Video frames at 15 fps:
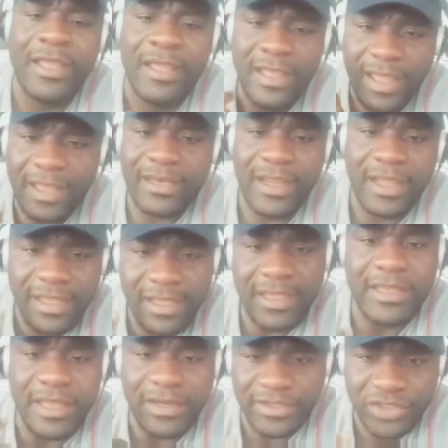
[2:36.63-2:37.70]
and he
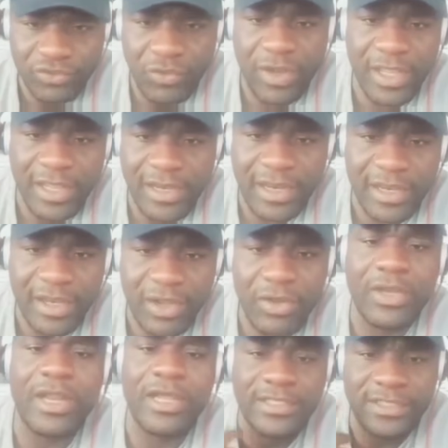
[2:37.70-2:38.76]
that is stronger than the
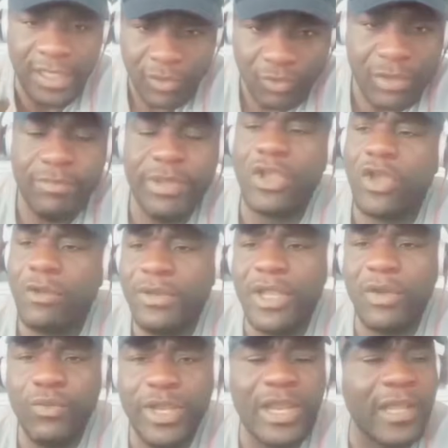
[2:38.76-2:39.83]
others will become the
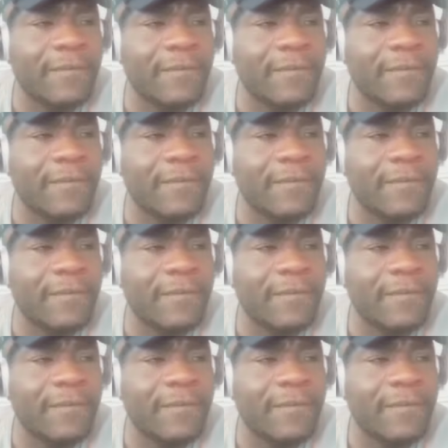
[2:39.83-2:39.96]
winner.